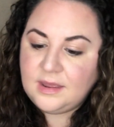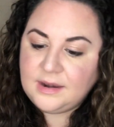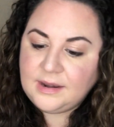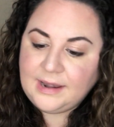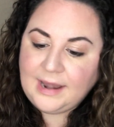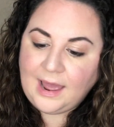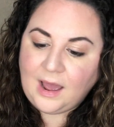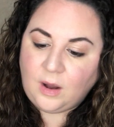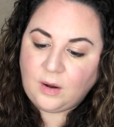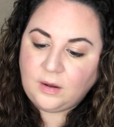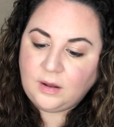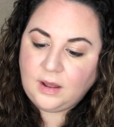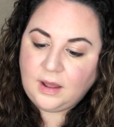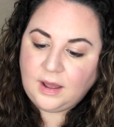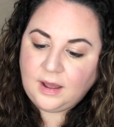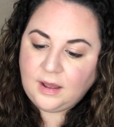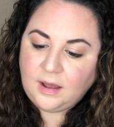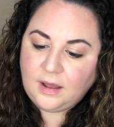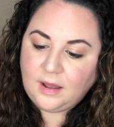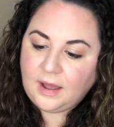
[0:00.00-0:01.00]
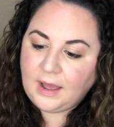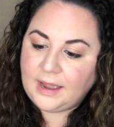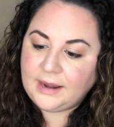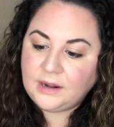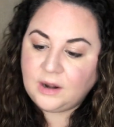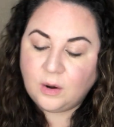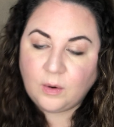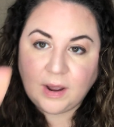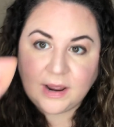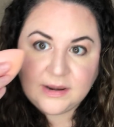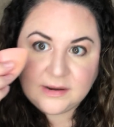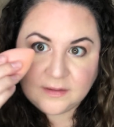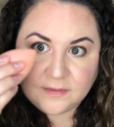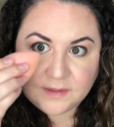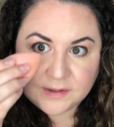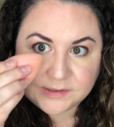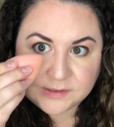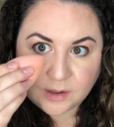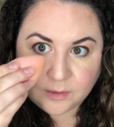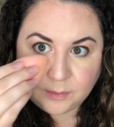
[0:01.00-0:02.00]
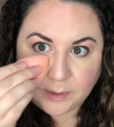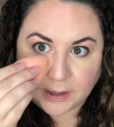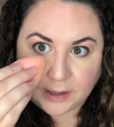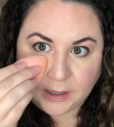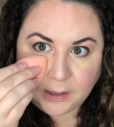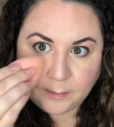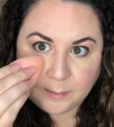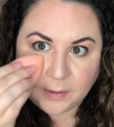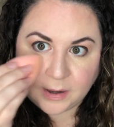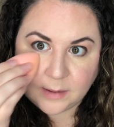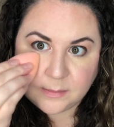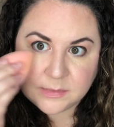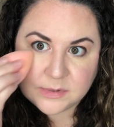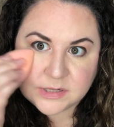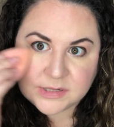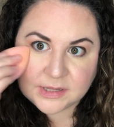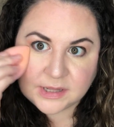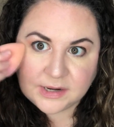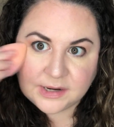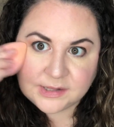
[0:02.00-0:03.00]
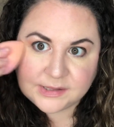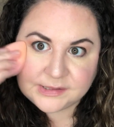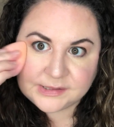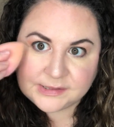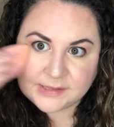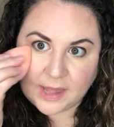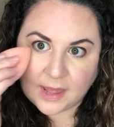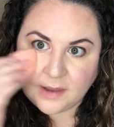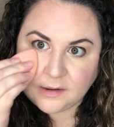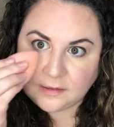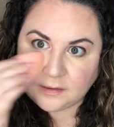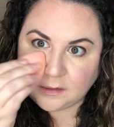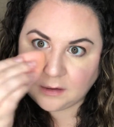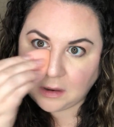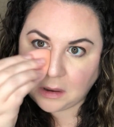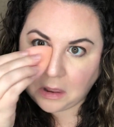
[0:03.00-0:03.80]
Now, I know I did this already, but I'm just gonna set